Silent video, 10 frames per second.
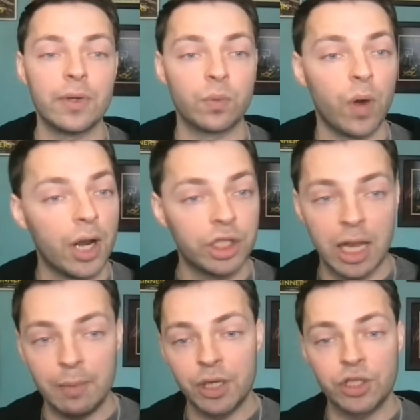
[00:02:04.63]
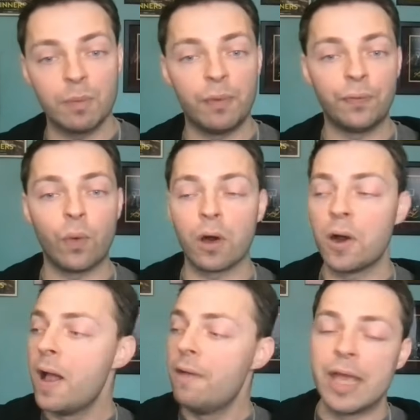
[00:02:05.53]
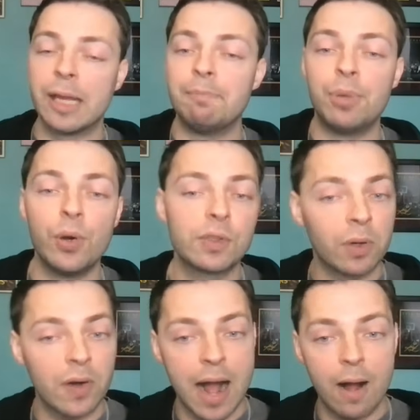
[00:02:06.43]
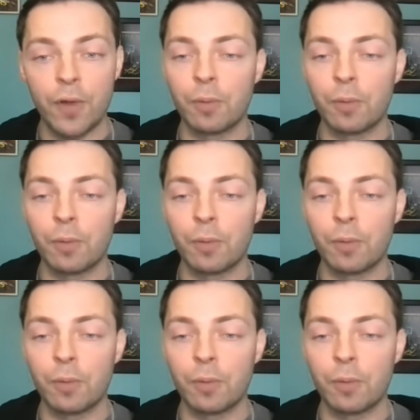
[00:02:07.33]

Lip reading: has won a championship before. They can boost morale.